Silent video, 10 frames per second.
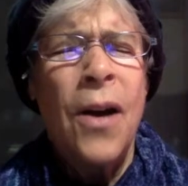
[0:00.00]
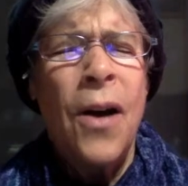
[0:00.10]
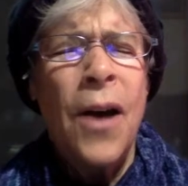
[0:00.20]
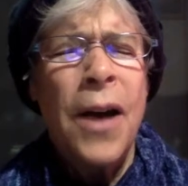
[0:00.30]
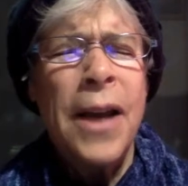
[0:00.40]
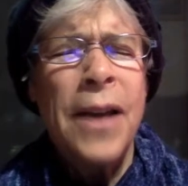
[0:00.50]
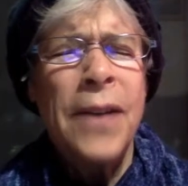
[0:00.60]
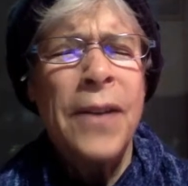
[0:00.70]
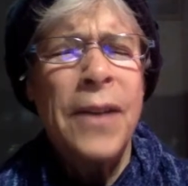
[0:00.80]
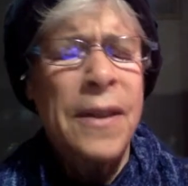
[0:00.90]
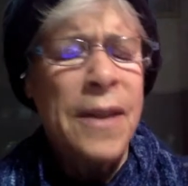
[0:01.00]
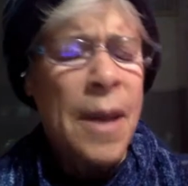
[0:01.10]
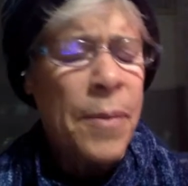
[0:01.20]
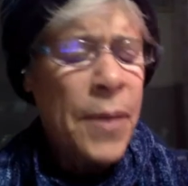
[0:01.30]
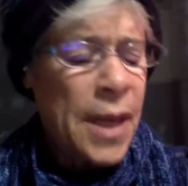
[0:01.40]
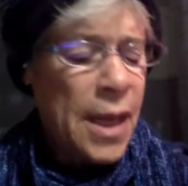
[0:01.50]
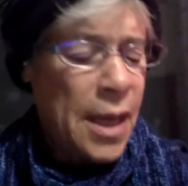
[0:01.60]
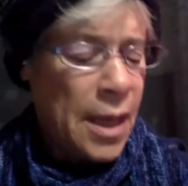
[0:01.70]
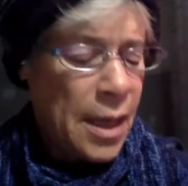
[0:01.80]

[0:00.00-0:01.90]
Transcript: aught else except thee.